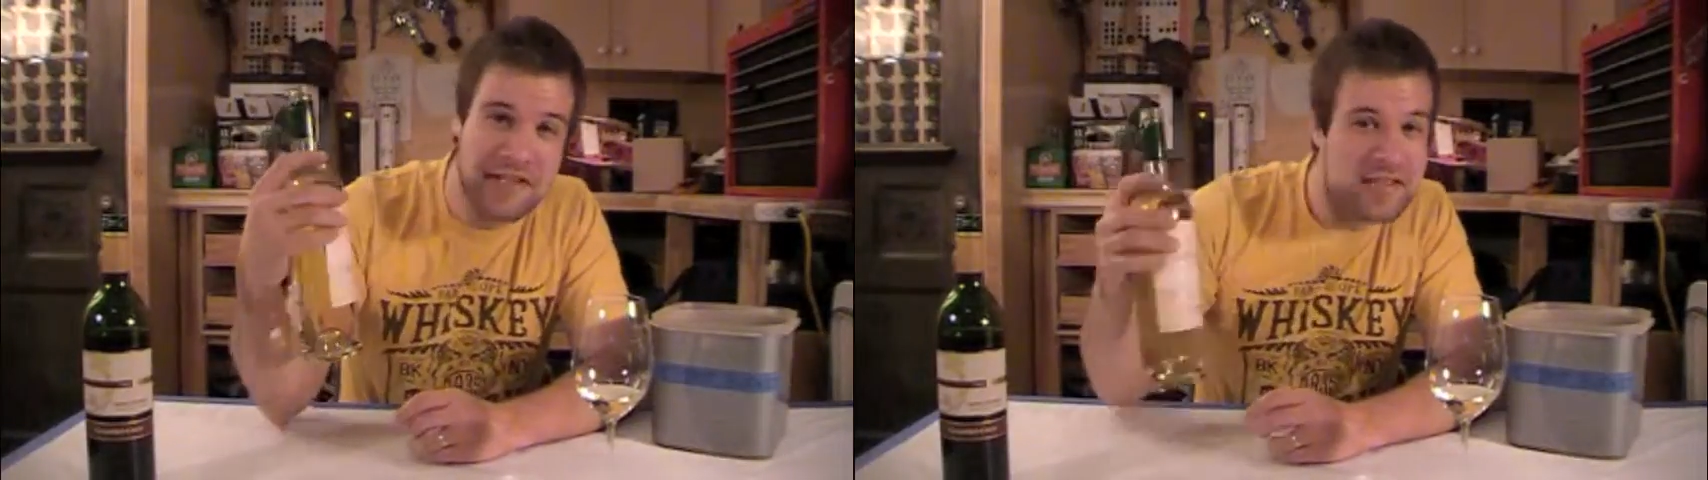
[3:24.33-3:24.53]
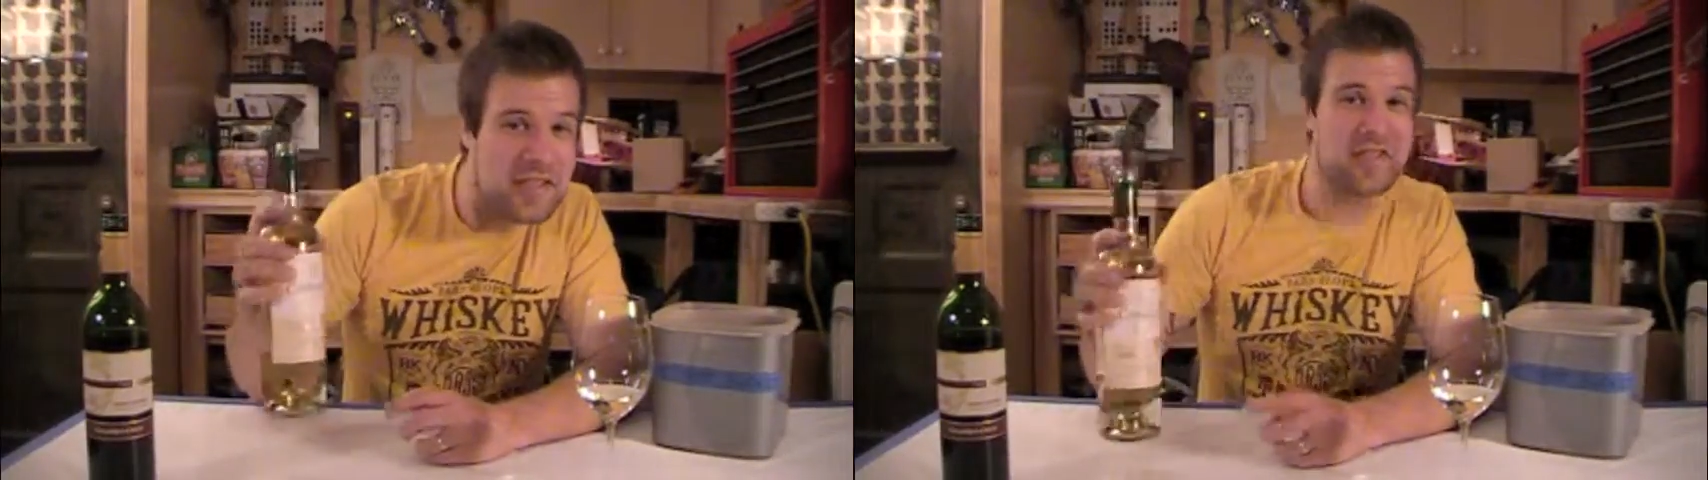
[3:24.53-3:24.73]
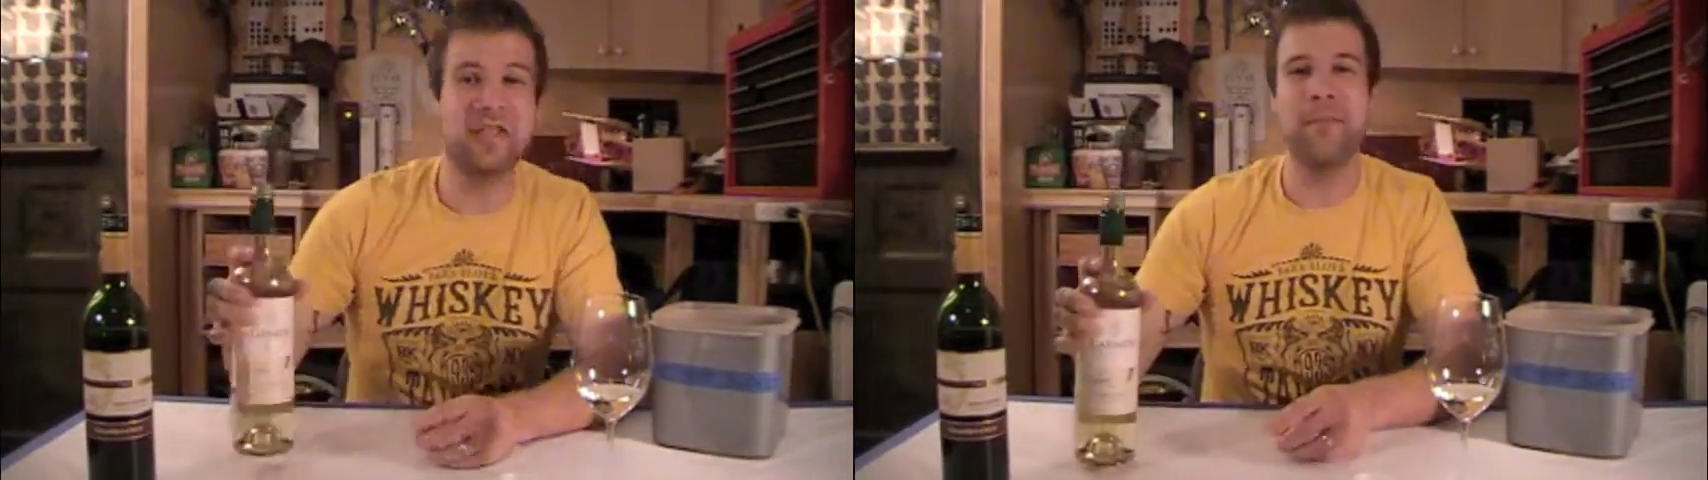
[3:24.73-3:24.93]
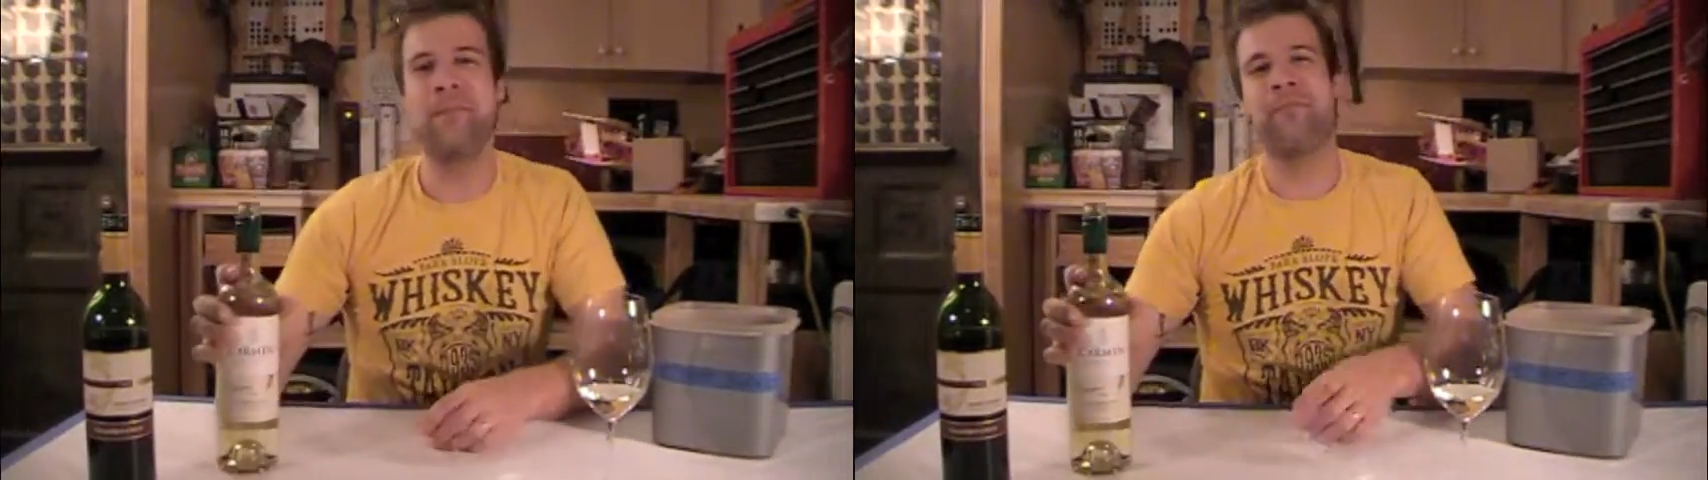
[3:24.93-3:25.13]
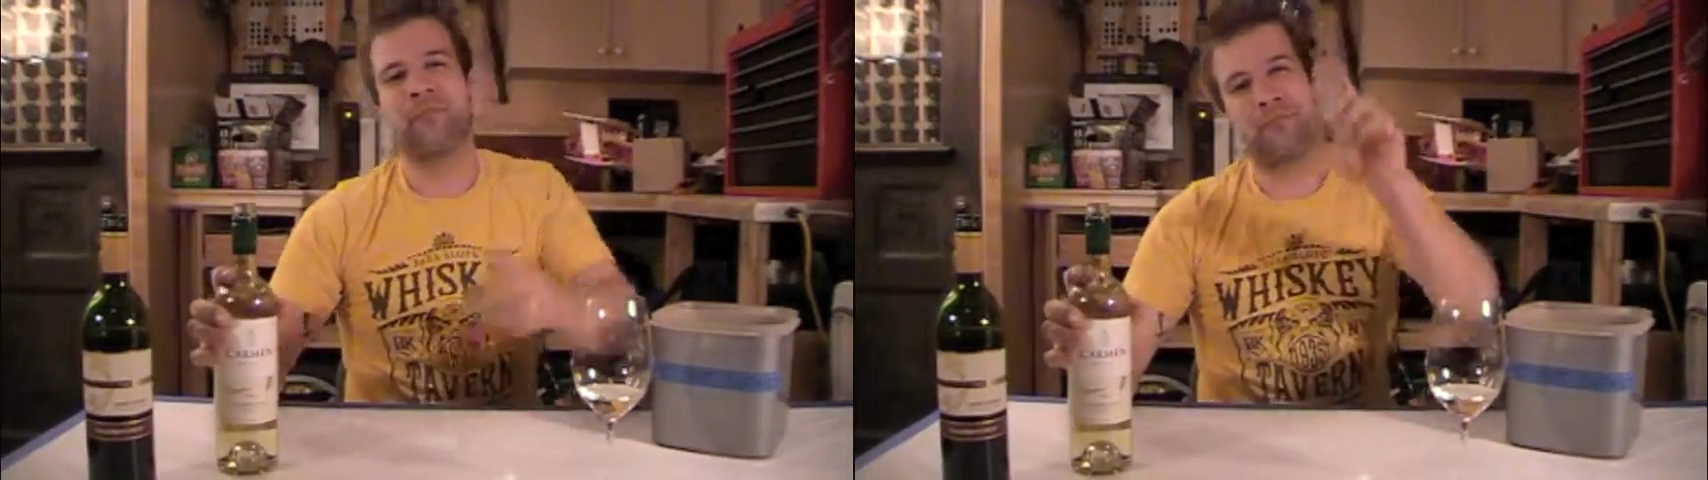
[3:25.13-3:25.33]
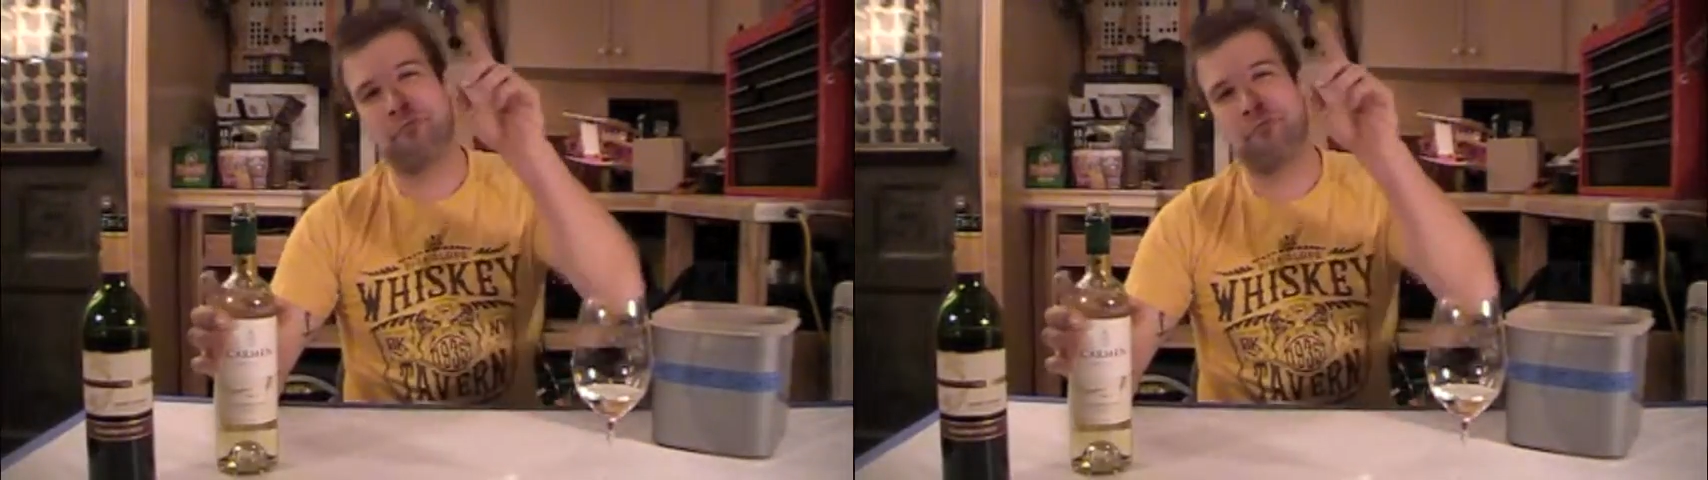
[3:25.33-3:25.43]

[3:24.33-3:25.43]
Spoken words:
system,